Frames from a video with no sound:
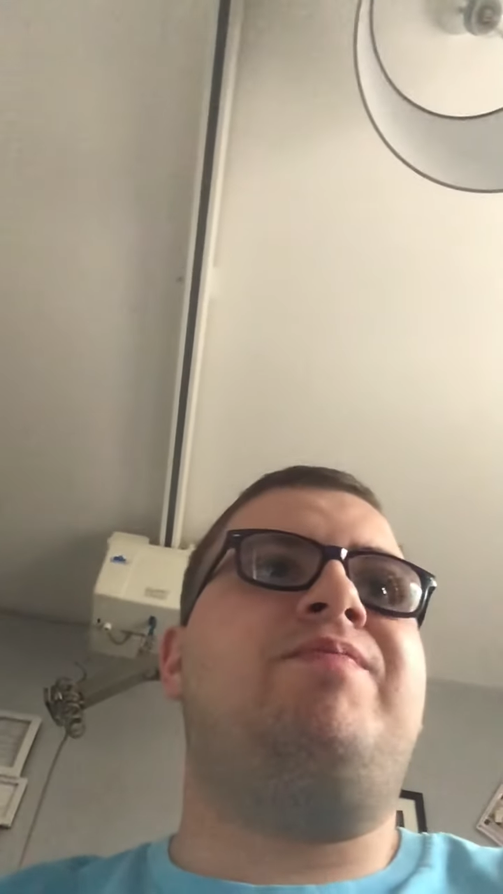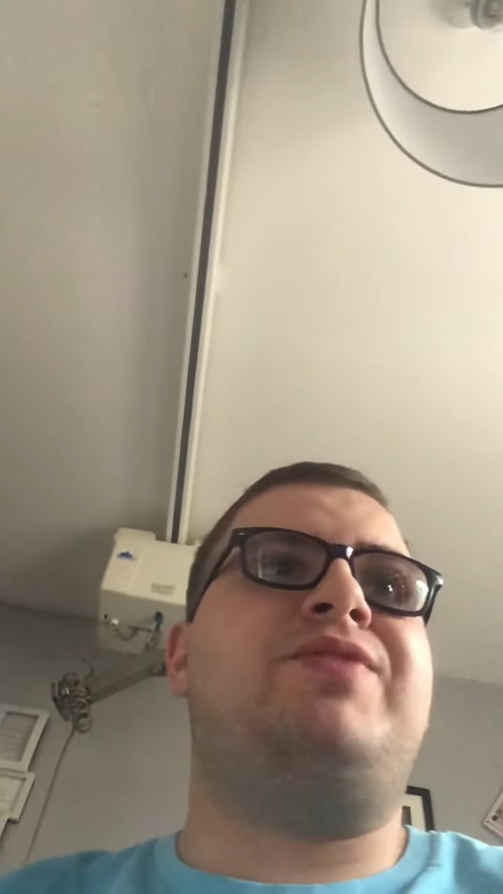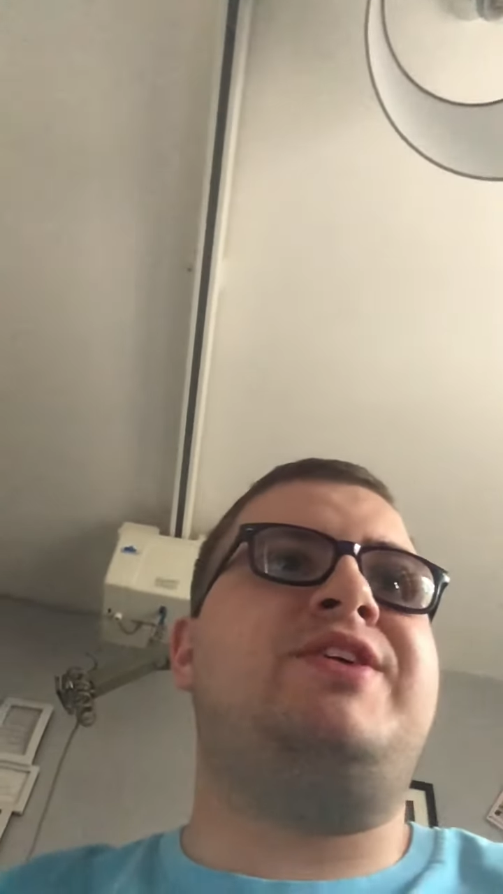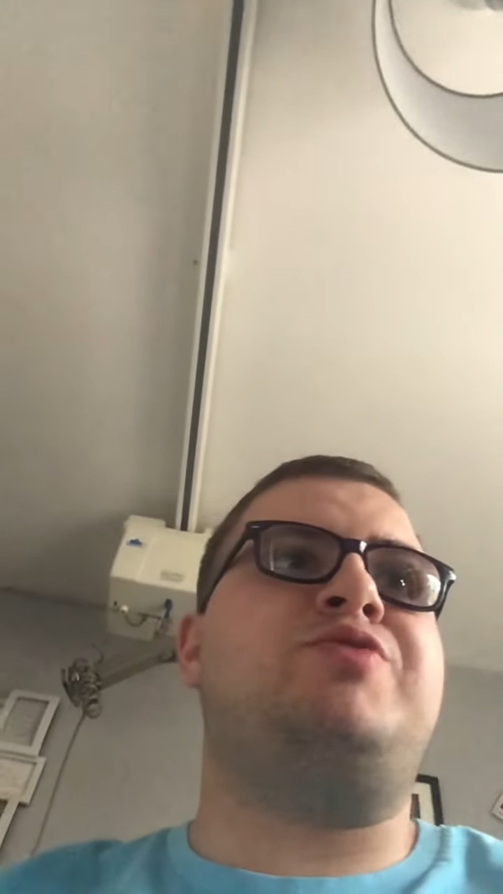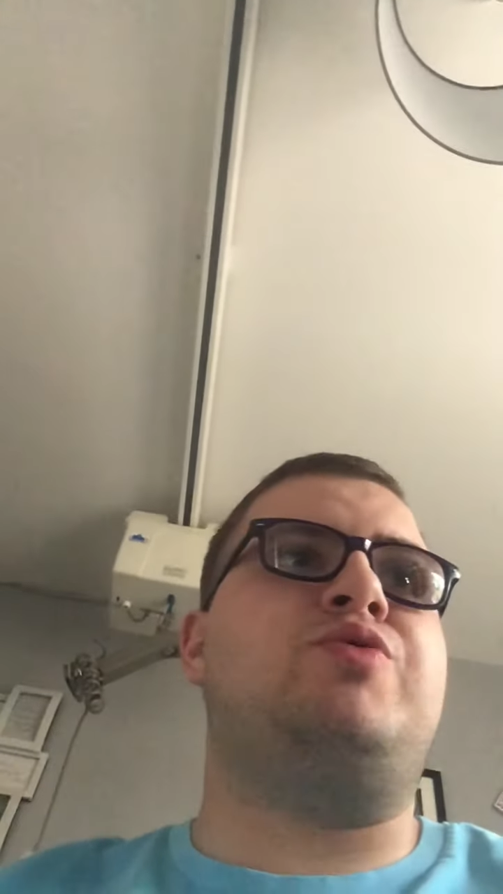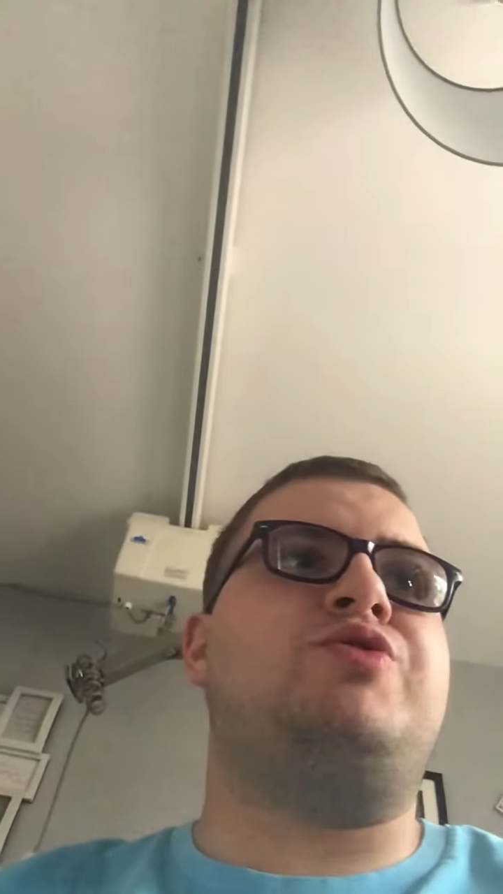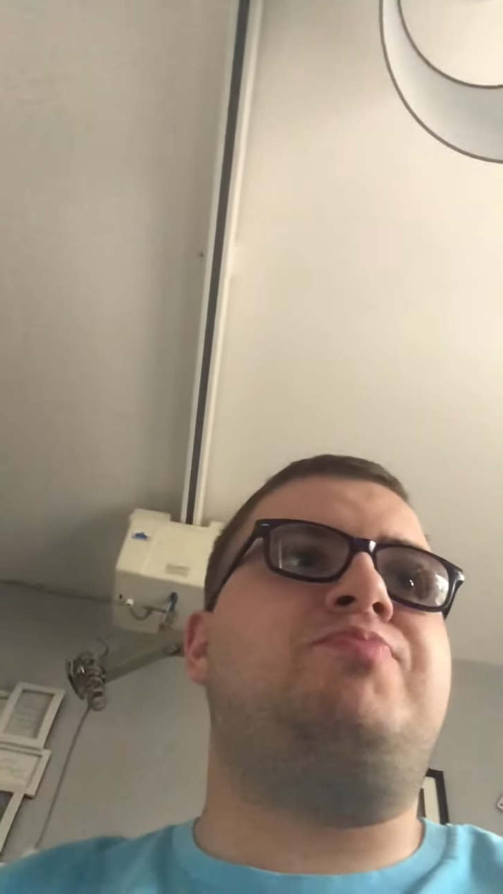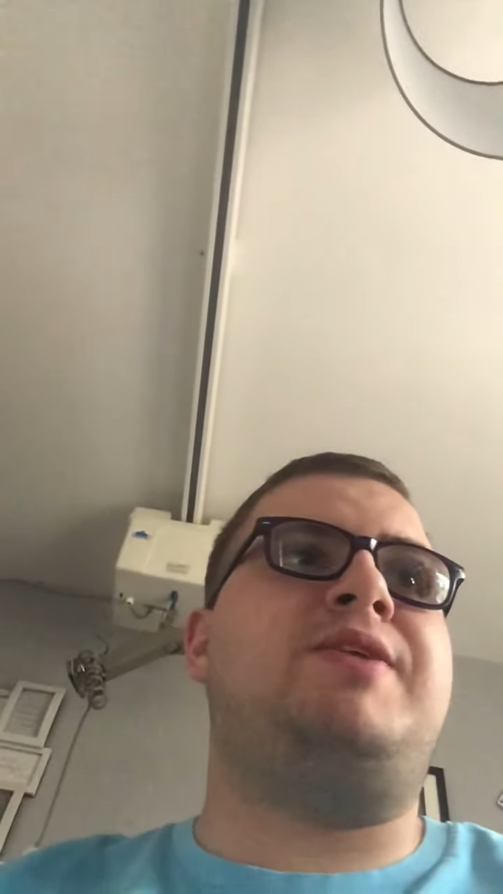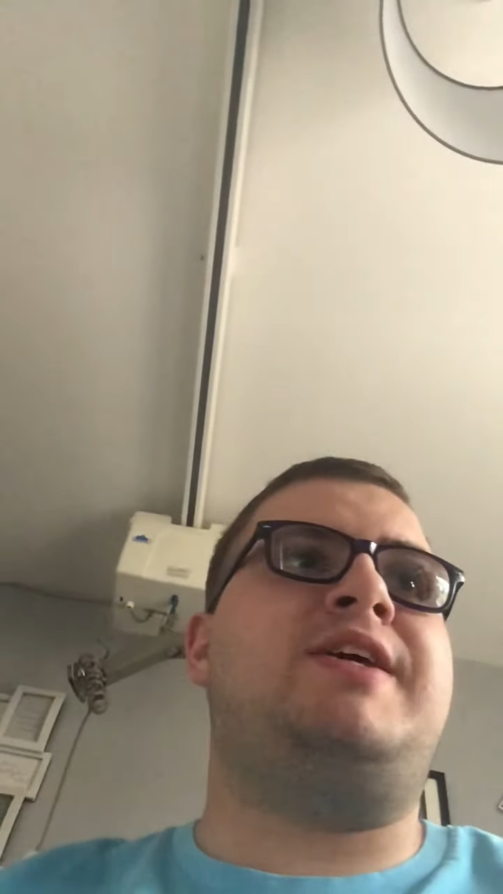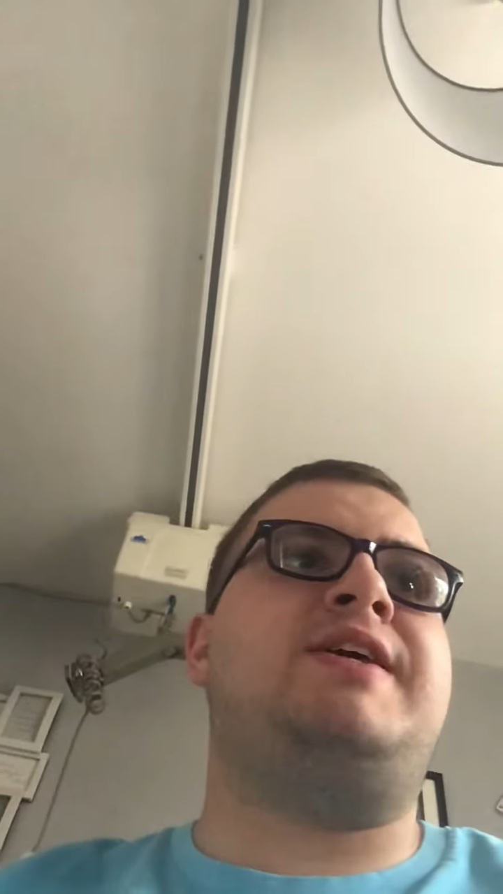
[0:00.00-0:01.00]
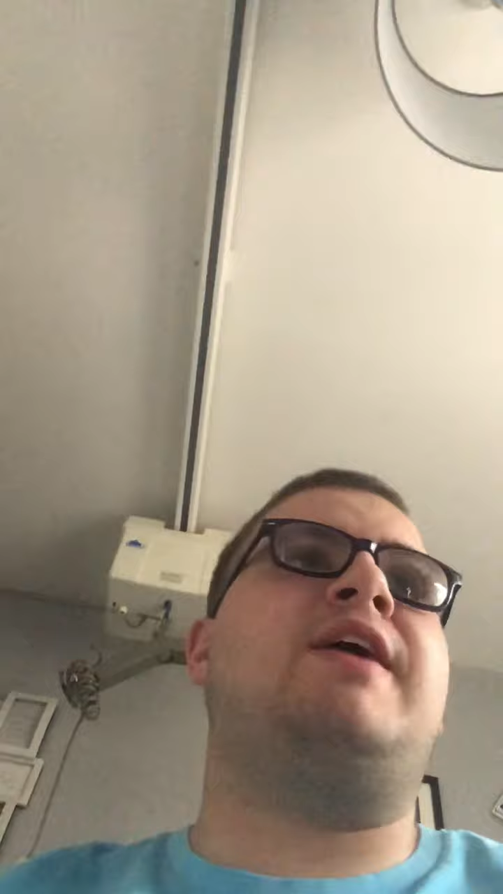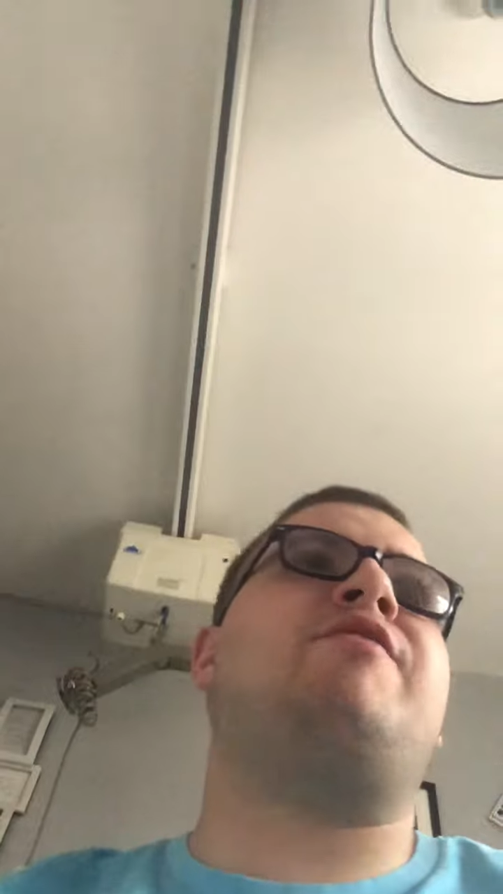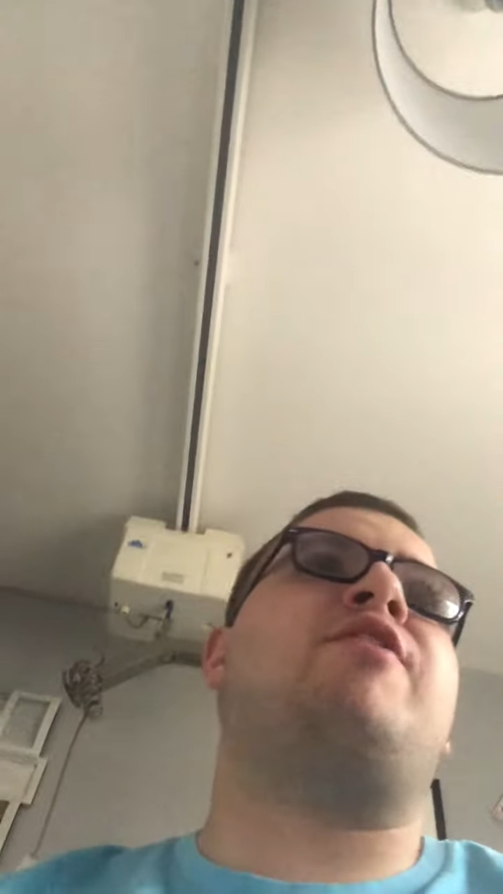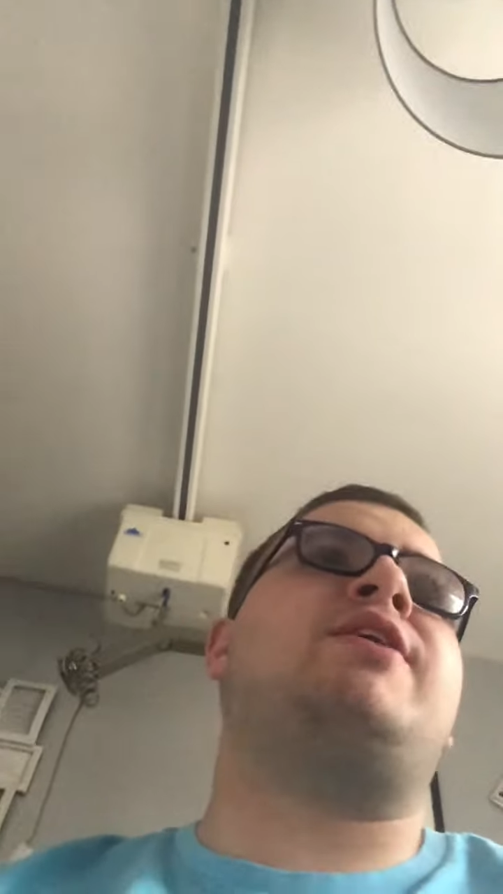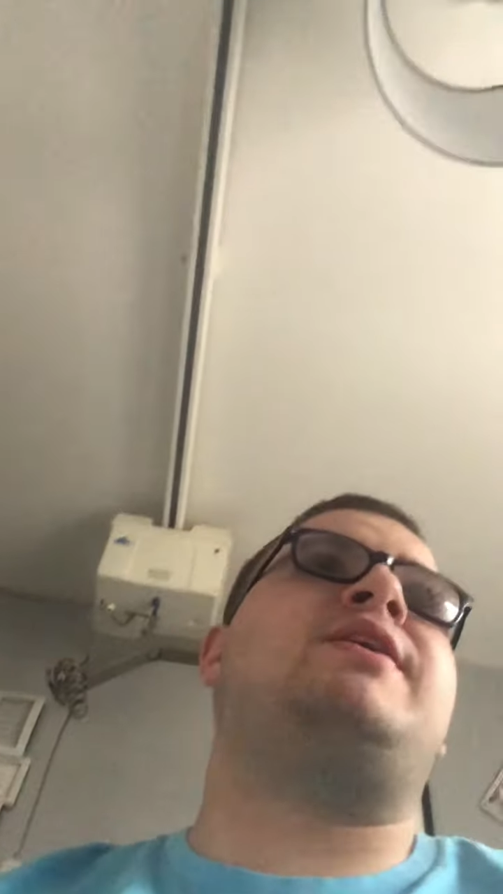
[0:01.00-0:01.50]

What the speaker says: this would be a very